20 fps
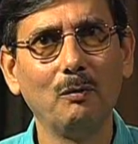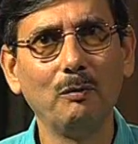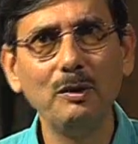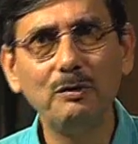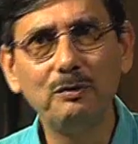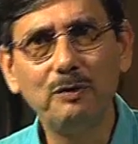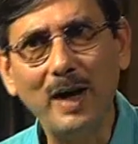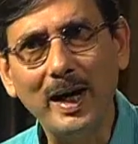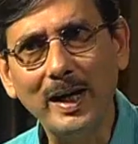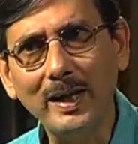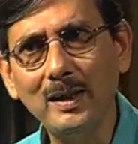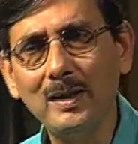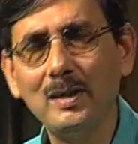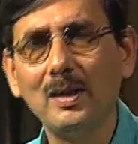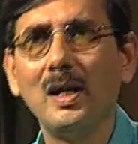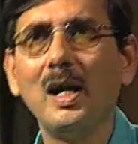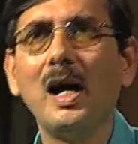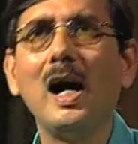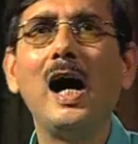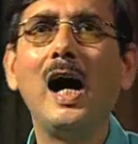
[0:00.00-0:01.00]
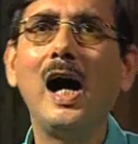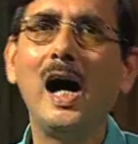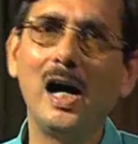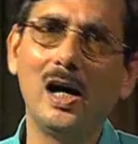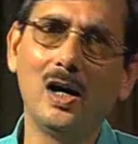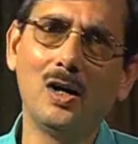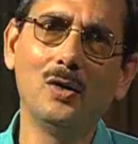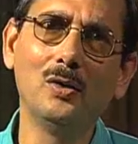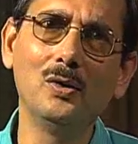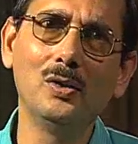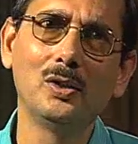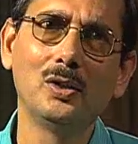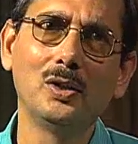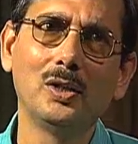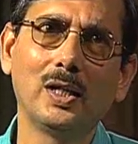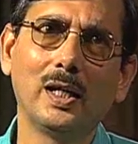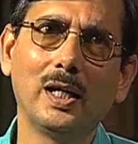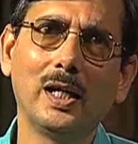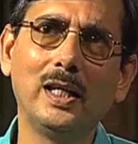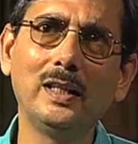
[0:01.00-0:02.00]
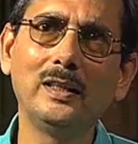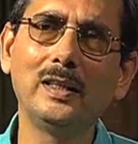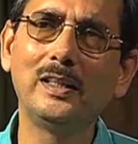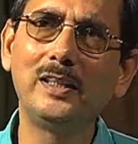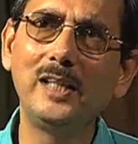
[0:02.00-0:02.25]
We find how in